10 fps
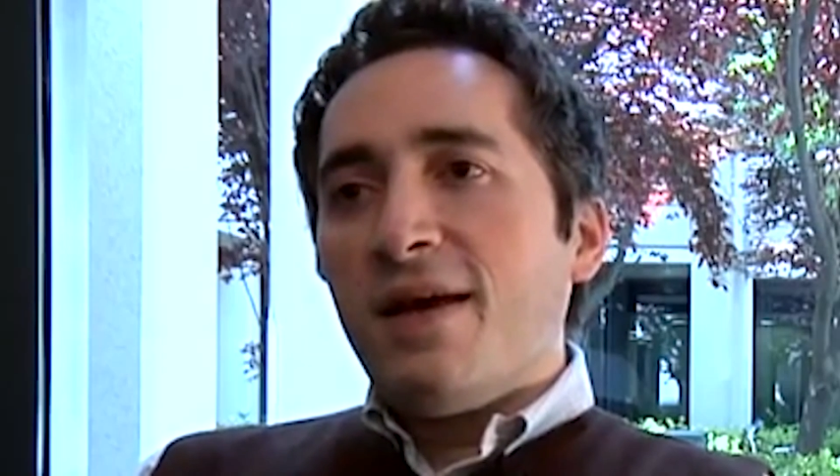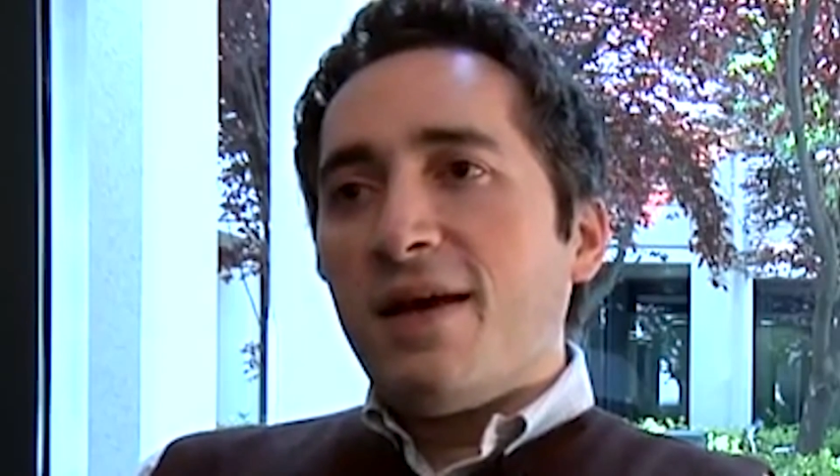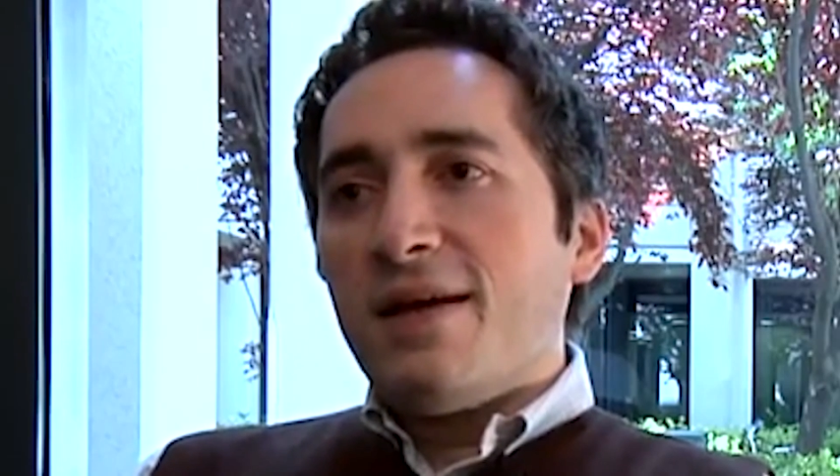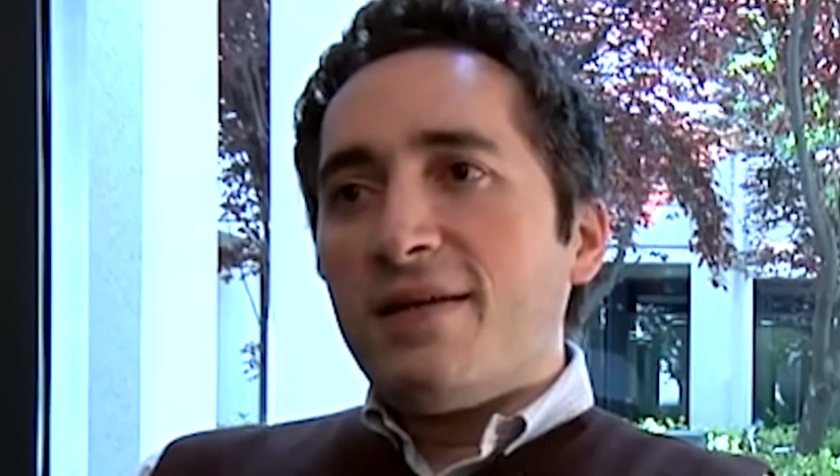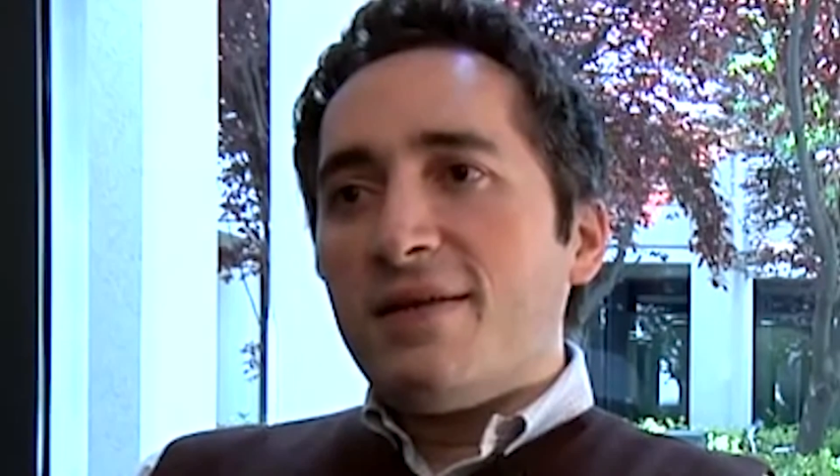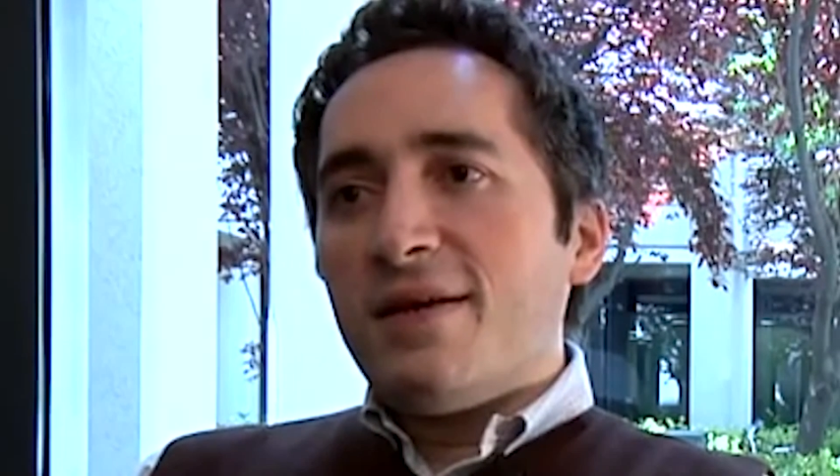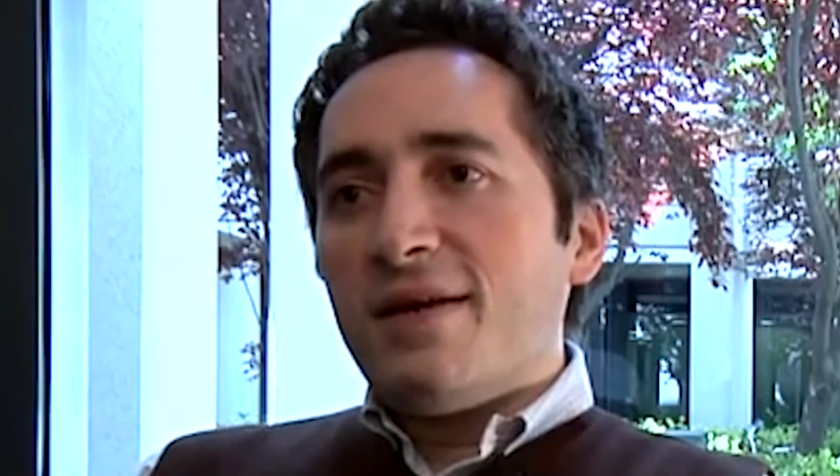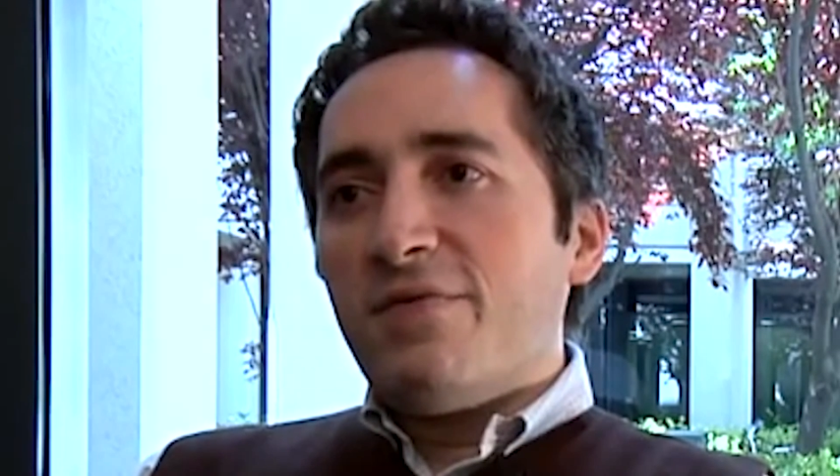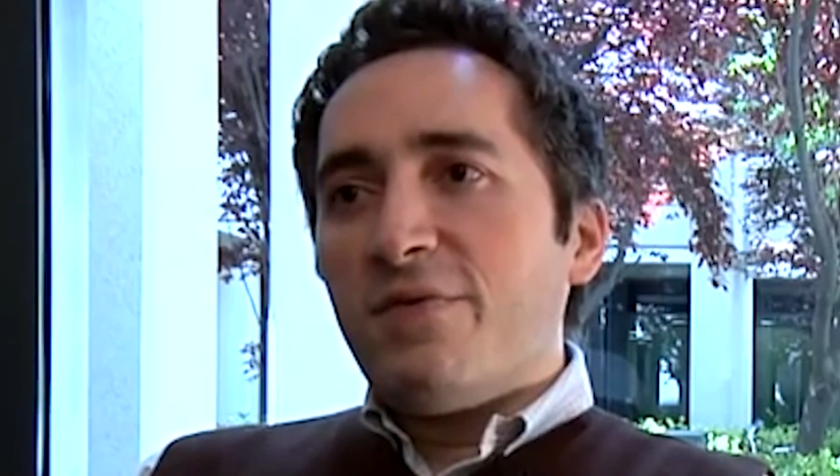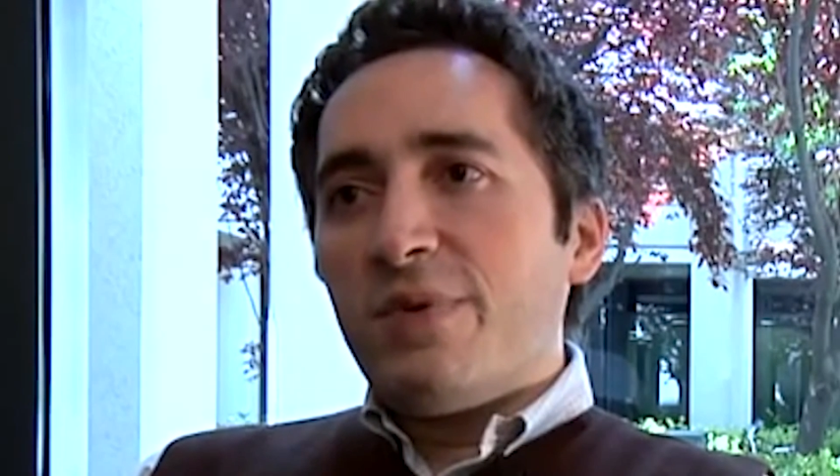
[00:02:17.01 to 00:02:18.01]
And
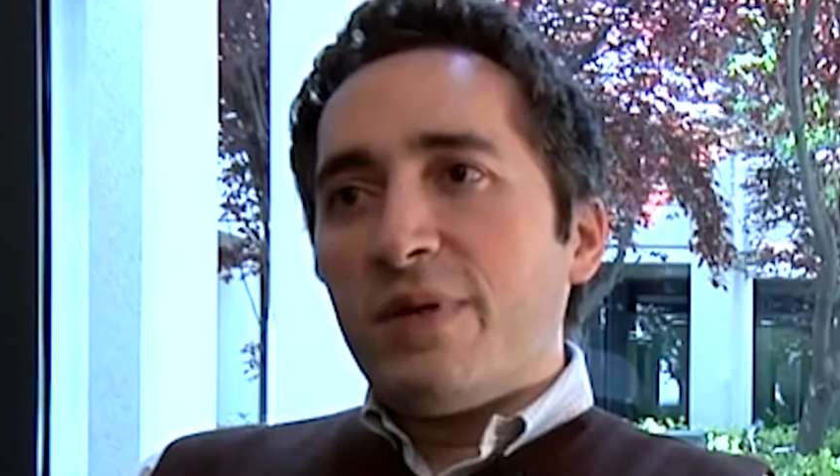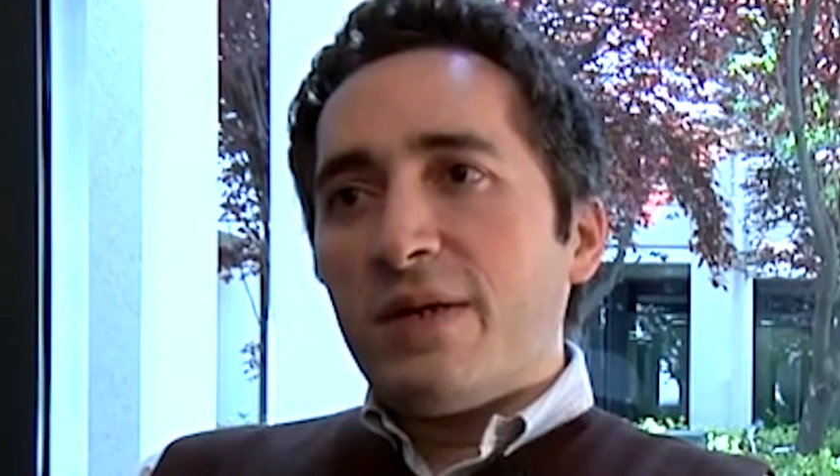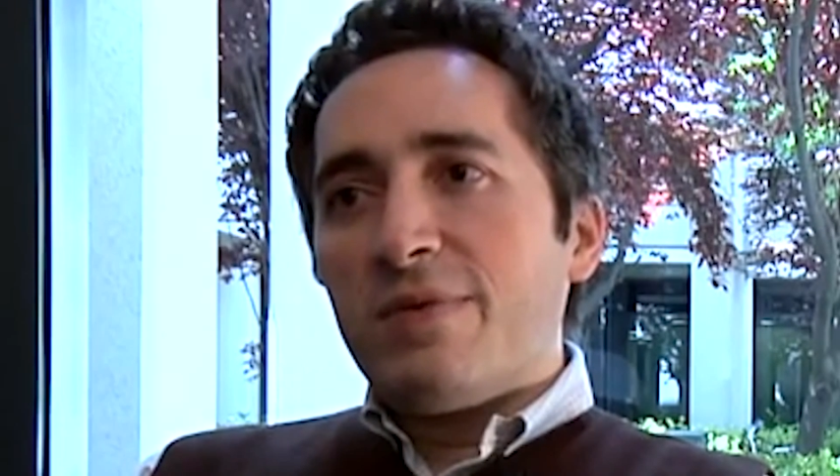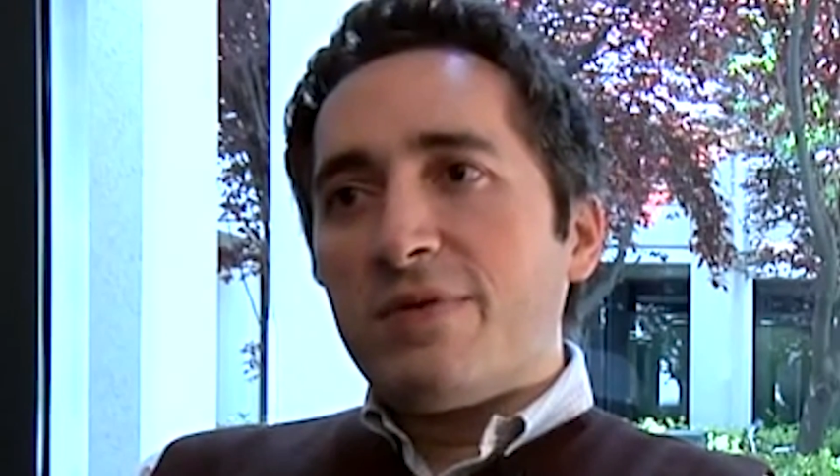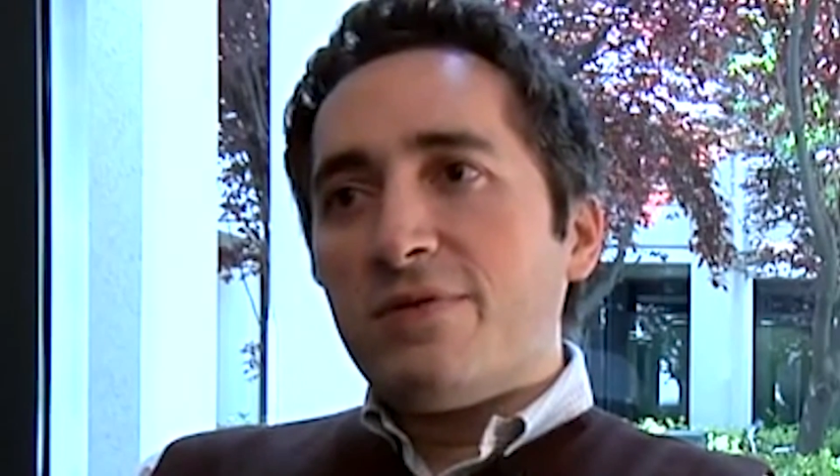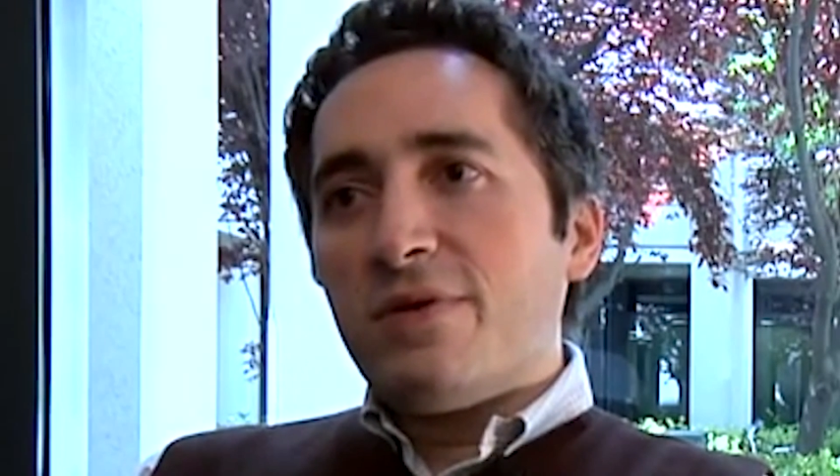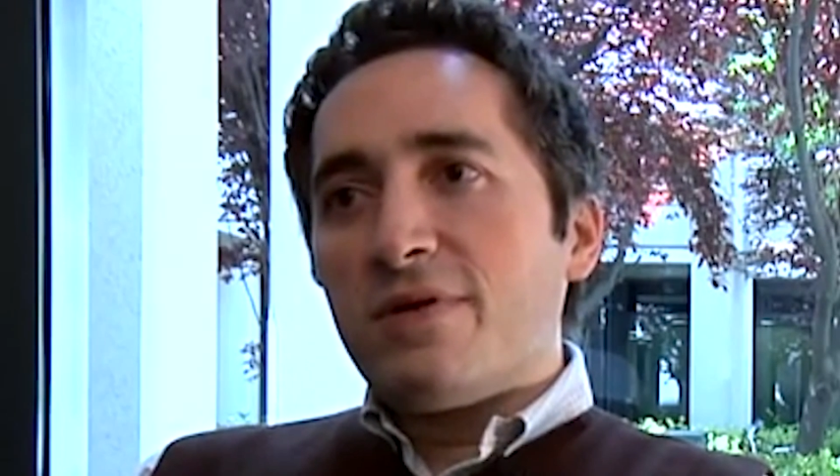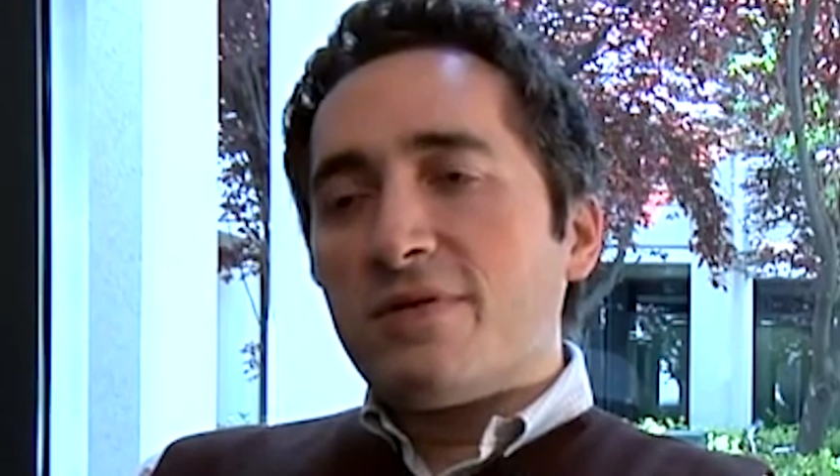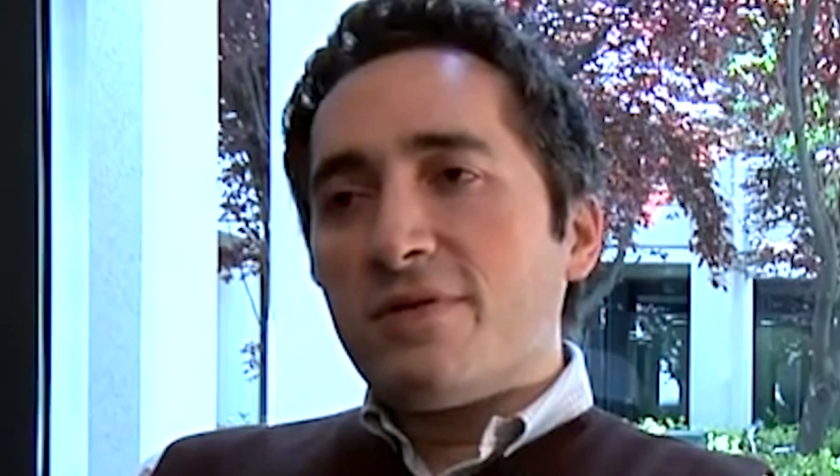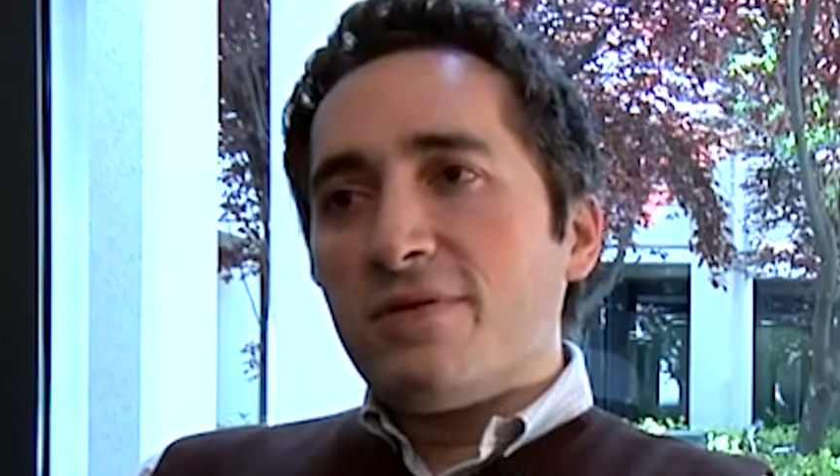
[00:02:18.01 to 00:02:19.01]
we've been able to
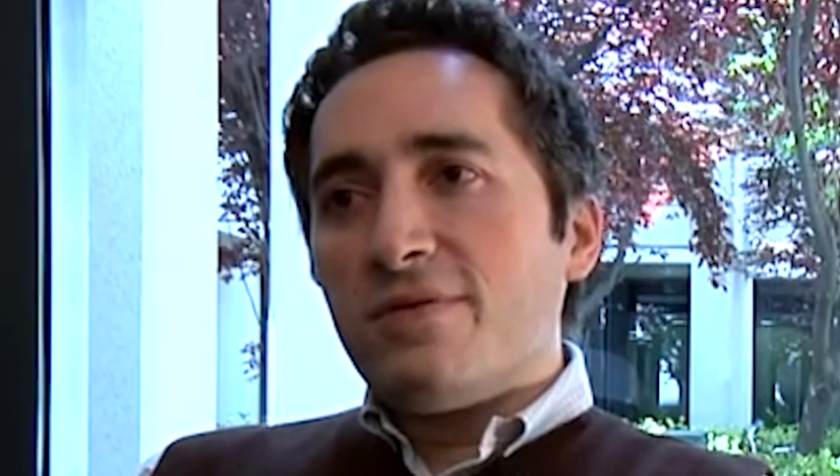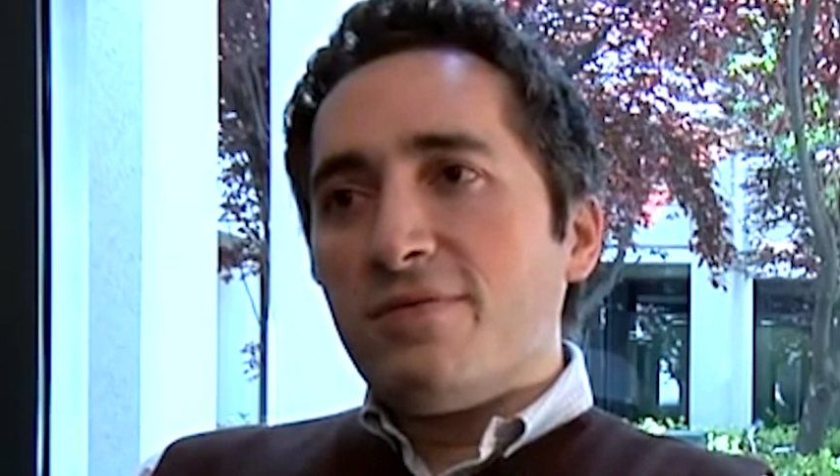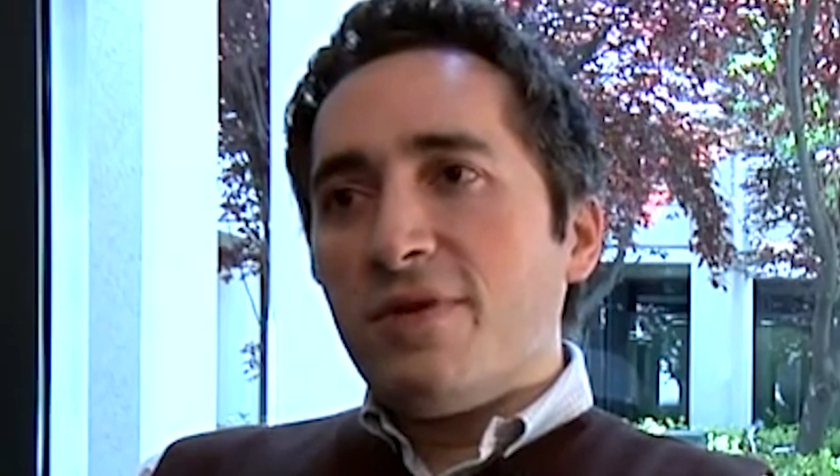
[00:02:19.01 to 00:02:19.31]
also